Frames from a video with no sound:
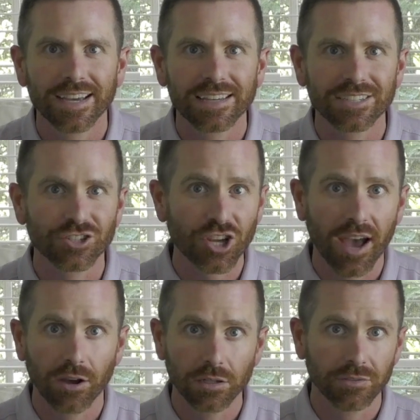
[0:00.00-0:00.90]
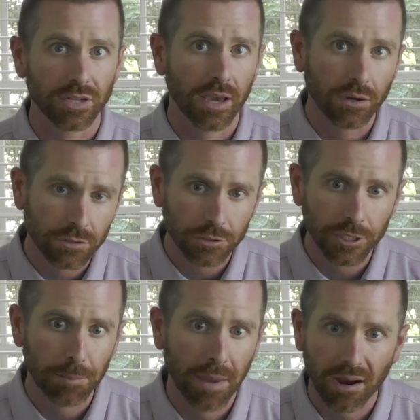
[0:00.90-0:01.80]
as a child of an
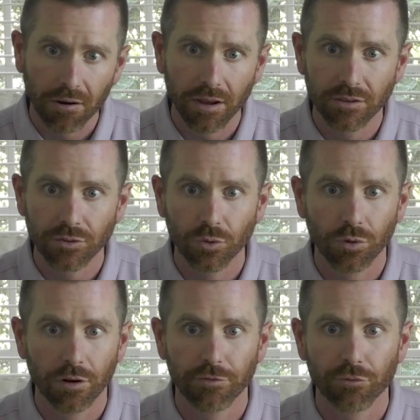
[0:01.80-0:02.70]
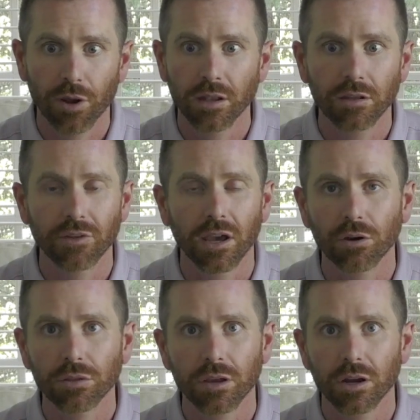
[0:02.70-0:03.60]
elderly parent or a friend of a
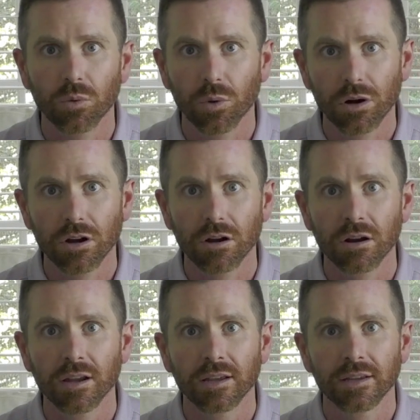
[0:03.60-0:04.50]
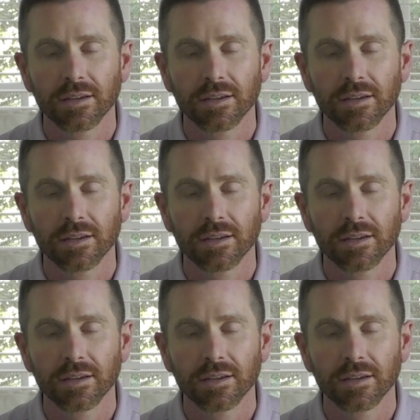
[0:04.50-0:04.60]
healthcare worker,